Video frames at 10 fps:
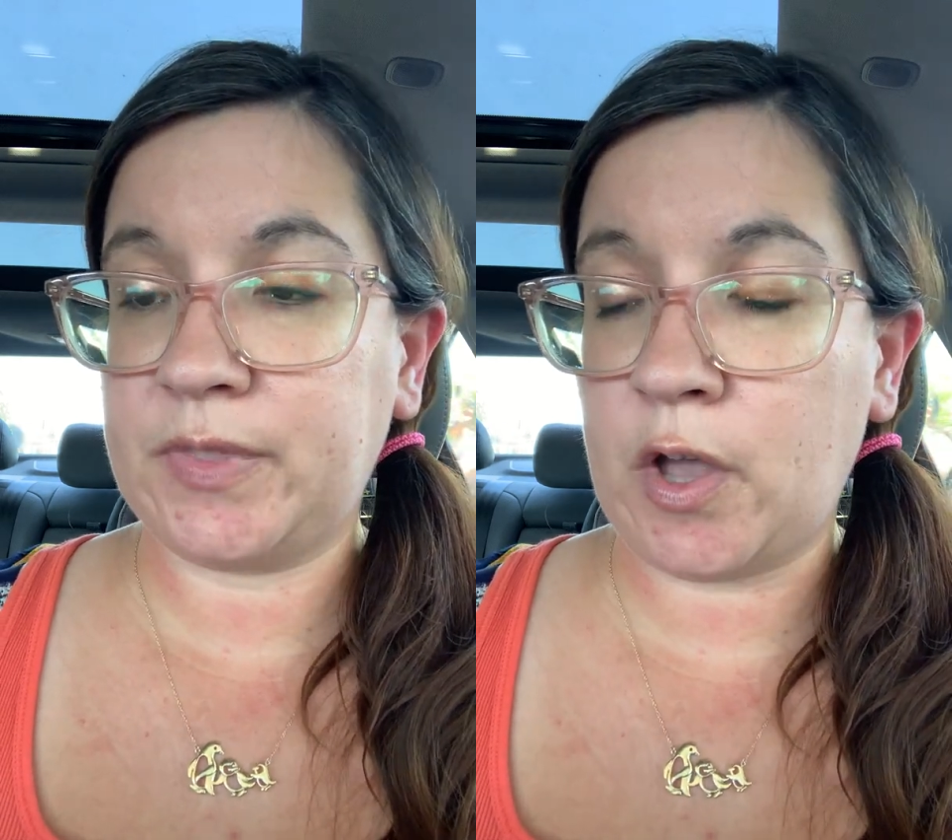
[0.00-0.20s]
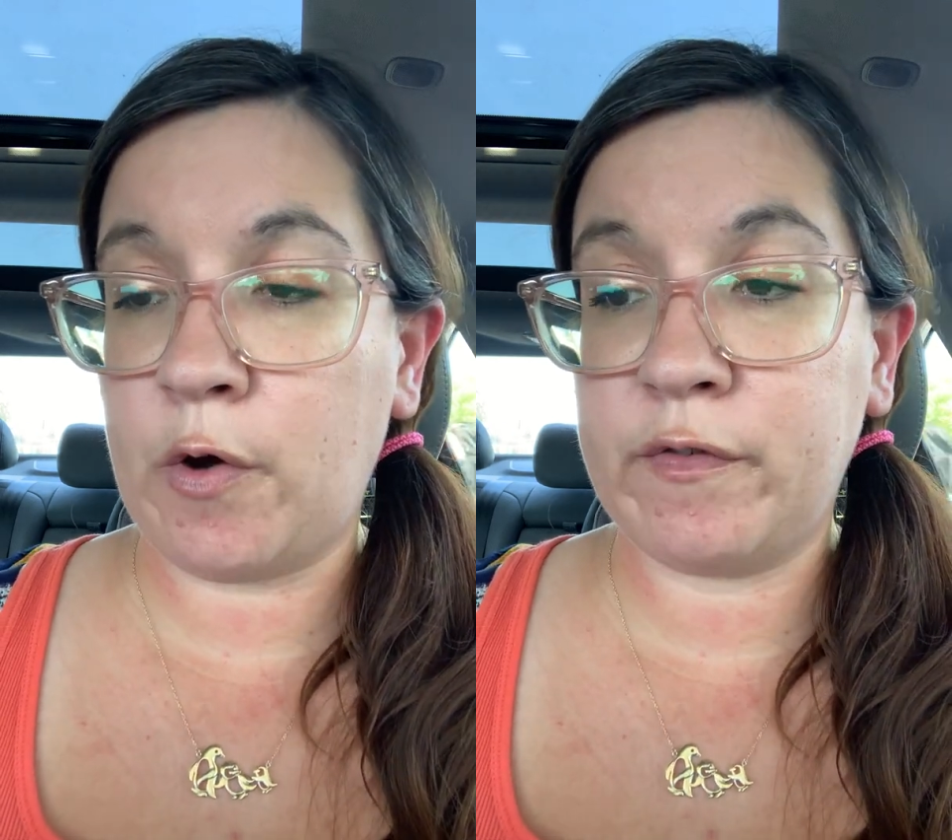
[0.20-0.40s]

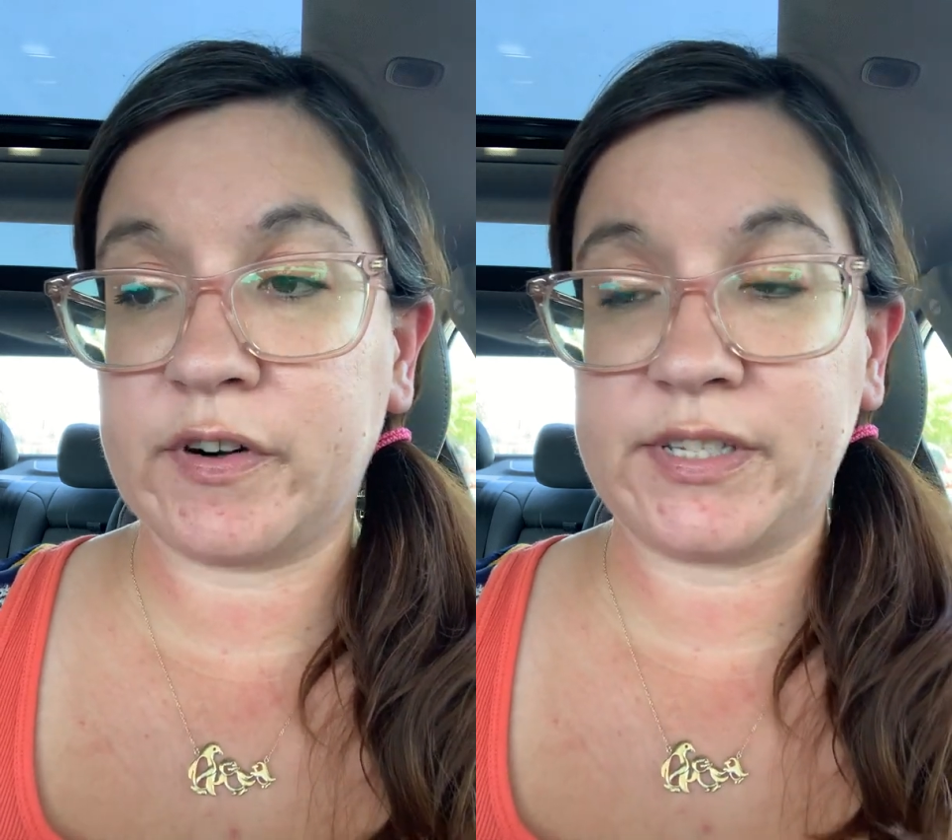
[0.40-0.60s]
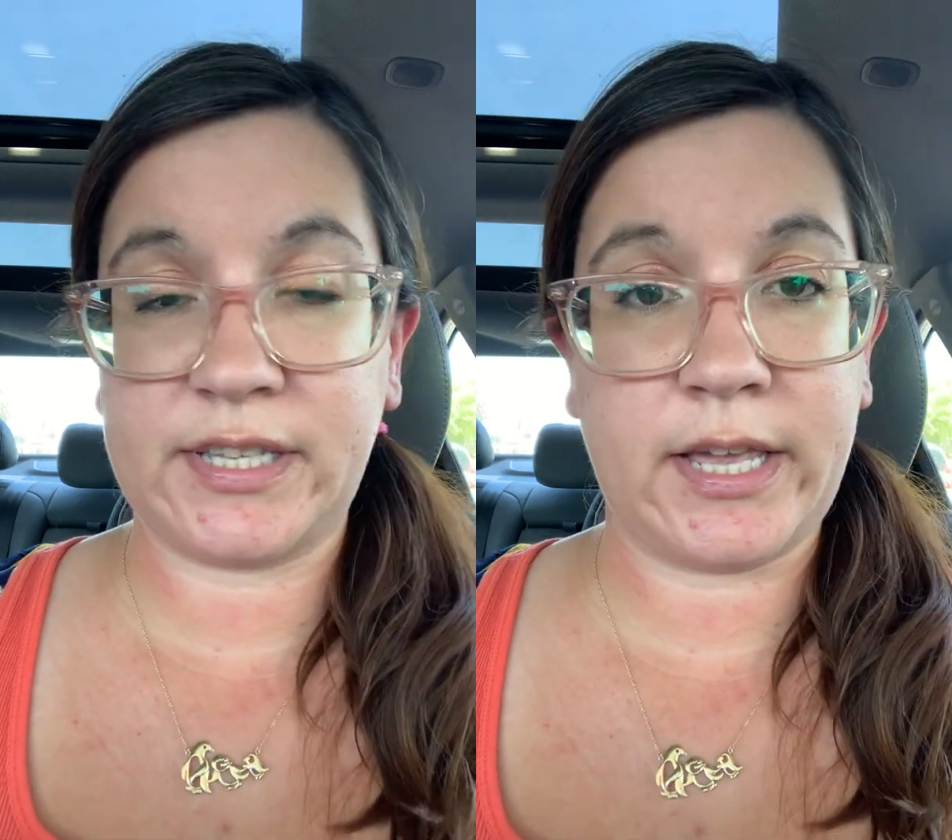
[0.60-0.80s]

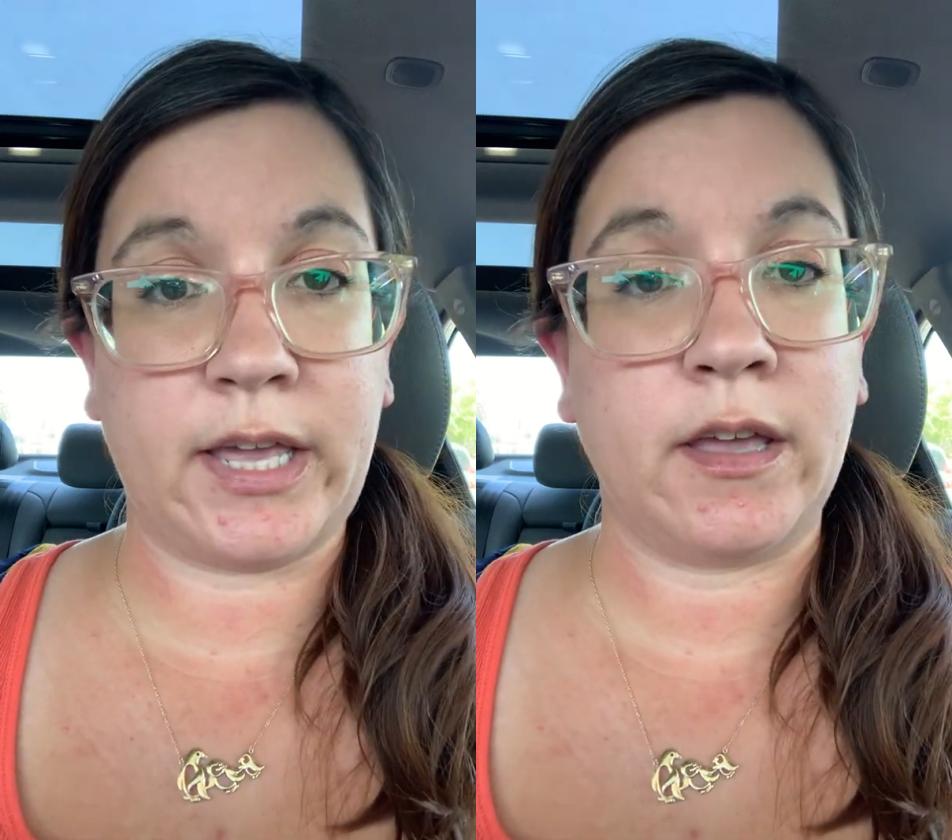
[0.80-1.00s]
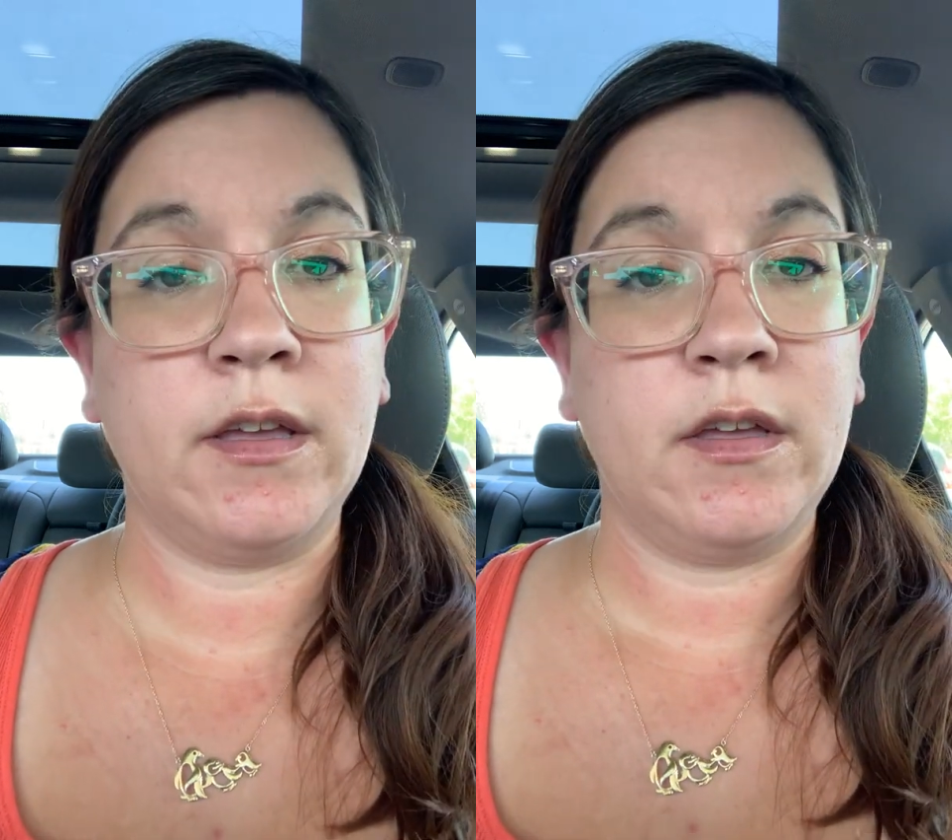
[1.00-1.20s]
oversee